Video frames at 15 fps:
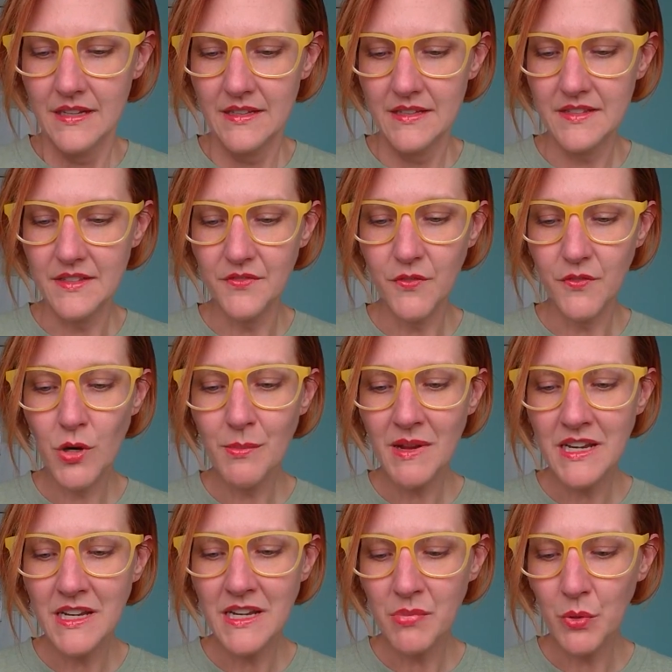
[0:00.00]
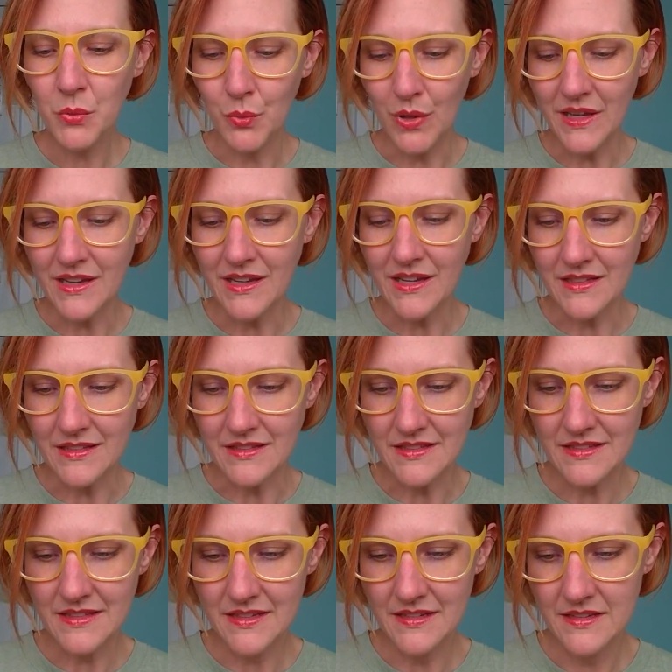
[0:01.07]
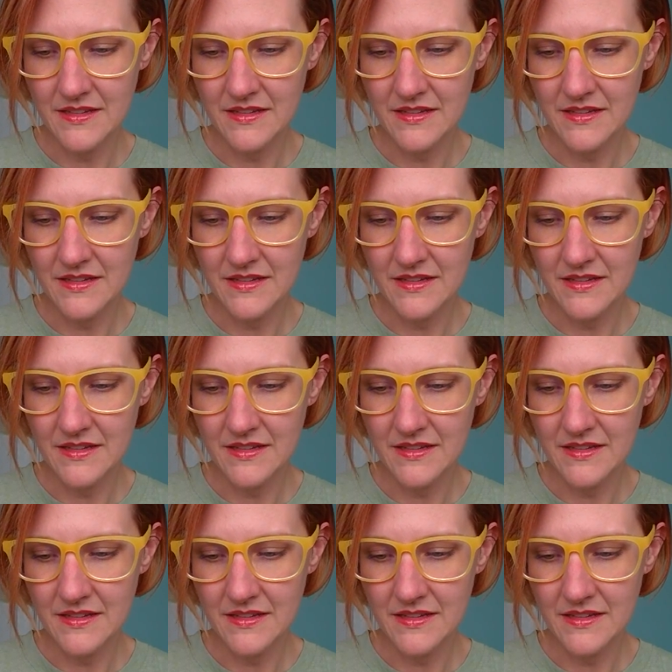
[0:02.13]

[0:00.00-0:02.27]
So for my number ones,